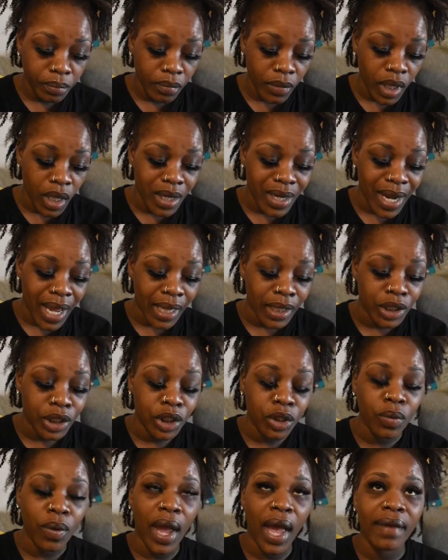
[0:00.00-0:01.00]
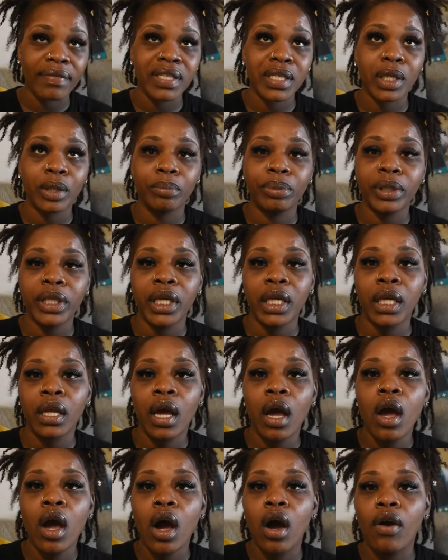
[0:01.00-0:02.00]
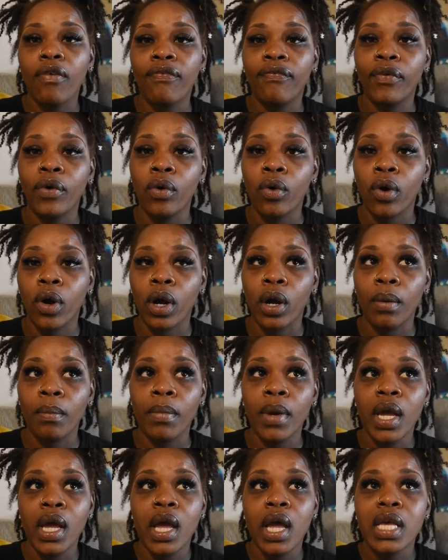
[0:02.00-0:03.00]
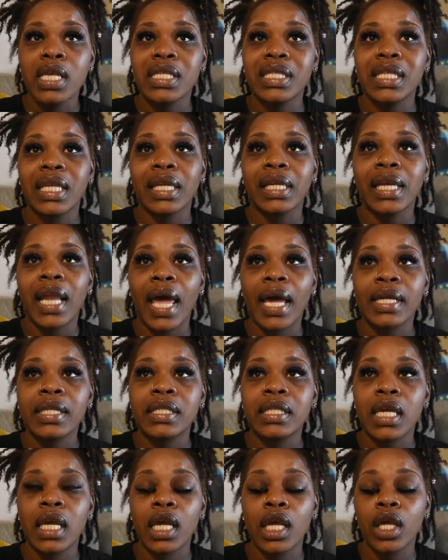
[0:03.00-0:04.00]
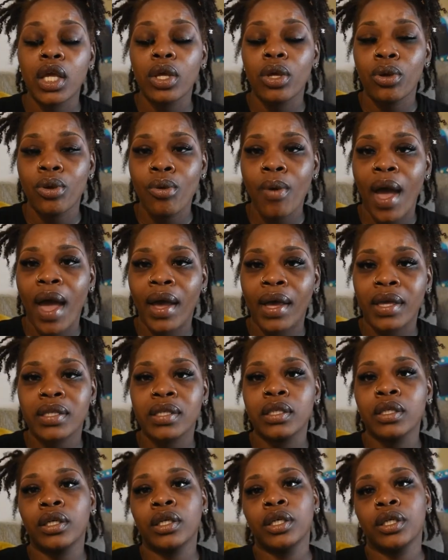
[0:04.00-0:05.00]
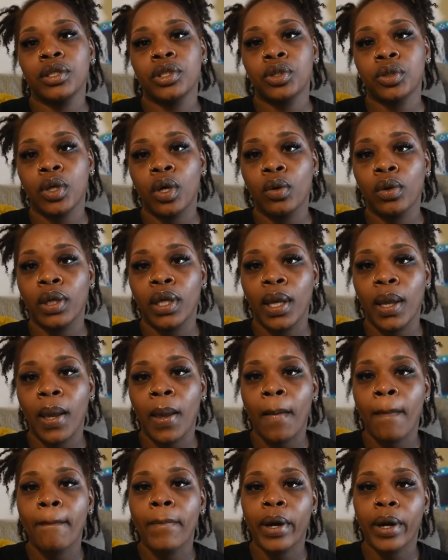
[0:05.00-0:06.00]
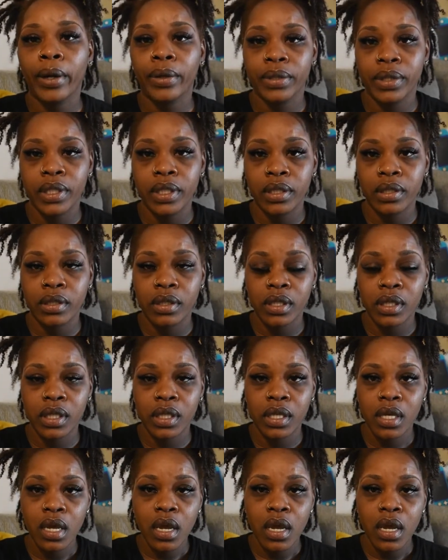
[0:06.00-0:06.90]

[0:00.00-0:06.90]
Next, you will have to complete a form selecting you as the controlling persons.